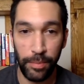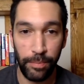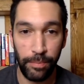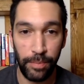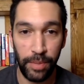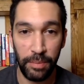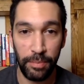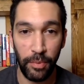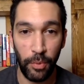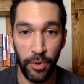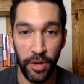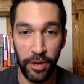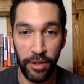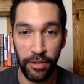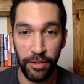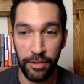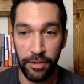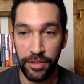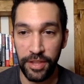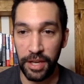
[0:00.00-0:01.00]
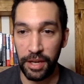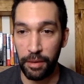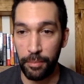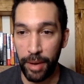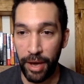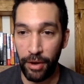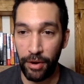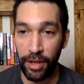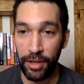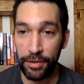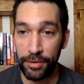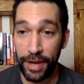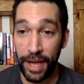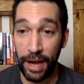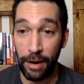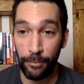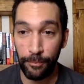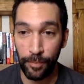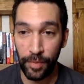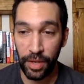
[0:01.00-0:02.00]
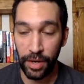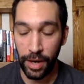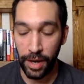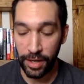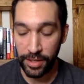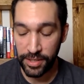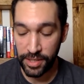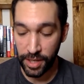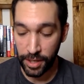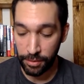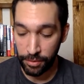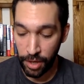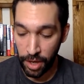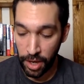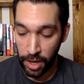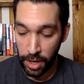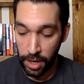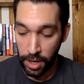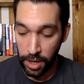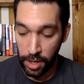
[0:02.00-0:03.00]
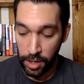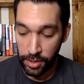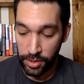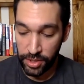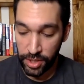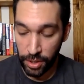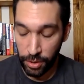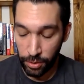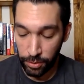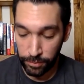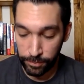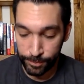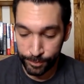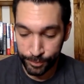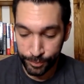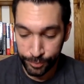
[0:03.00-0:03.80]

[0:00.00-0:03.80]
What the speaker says: people want to think about it now in hindsight. So,